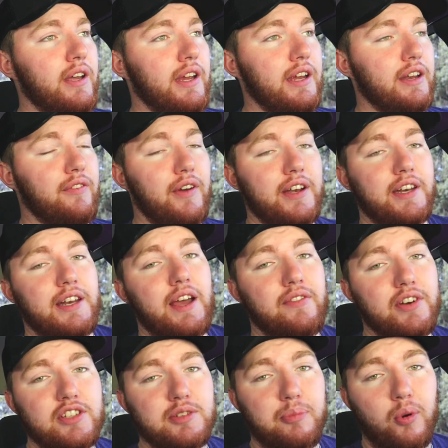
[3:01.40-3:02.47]
and if I didn't have
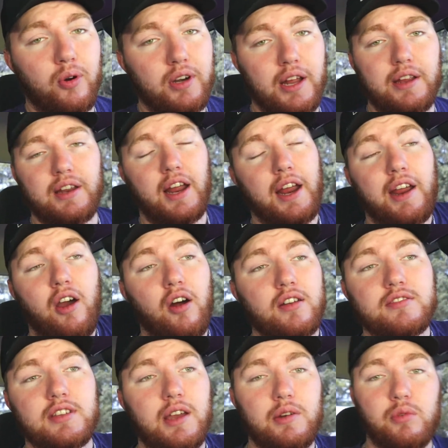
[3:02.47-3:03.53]
any support, I
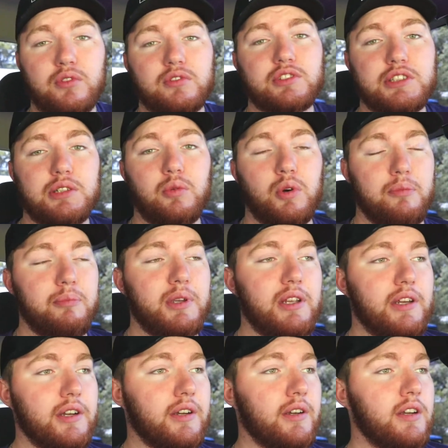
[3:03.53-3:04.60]
honestly still wouldn't be
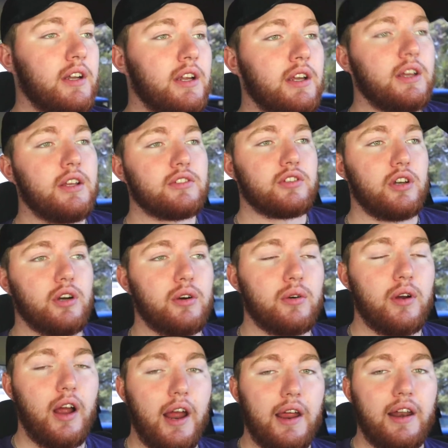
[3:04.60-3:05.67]
here.
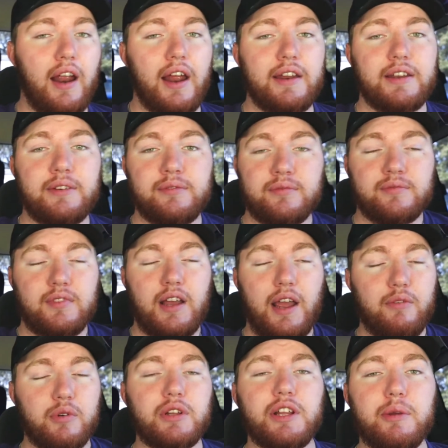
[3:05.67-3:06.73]
So I
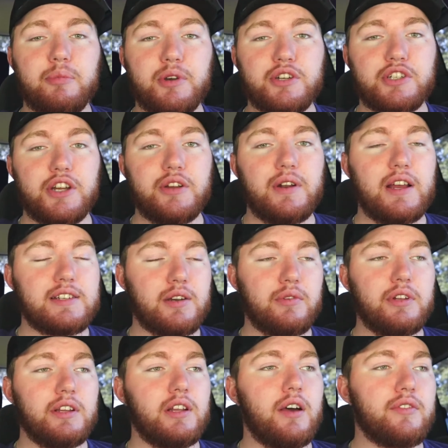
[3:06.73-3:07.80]
really appreciate you guys. I
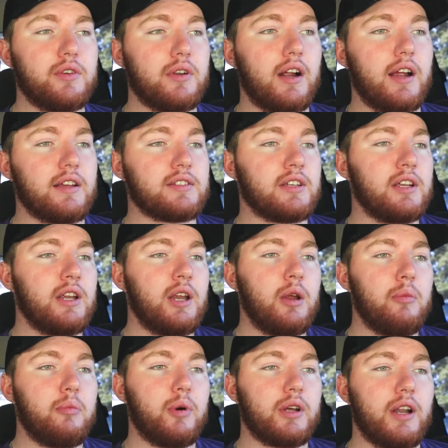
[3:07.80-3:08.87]
really love you guys.
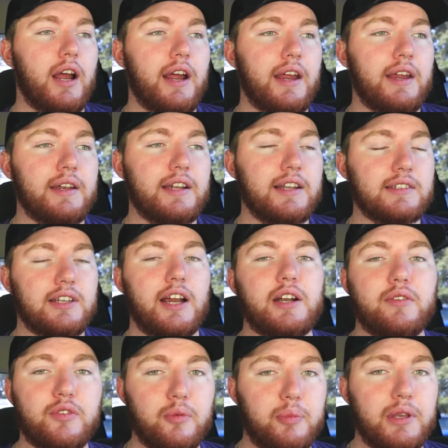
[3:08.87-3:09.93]
But I get tired
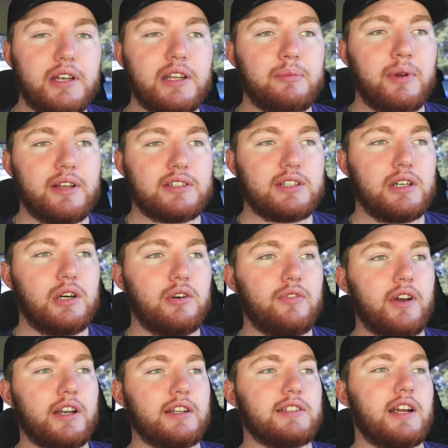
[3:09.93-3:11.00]
of repeating
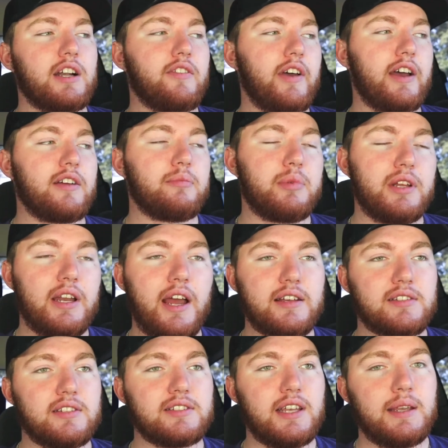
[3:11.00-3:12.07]
myself. I get tired of being
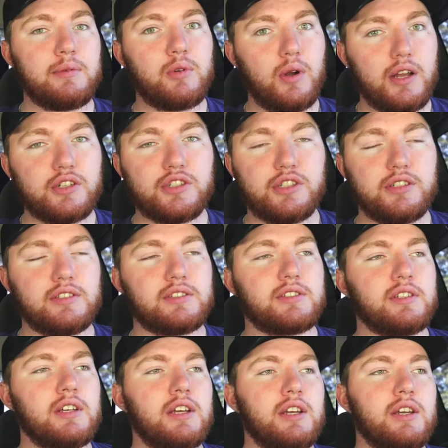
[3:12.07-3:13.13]
asked the same questions.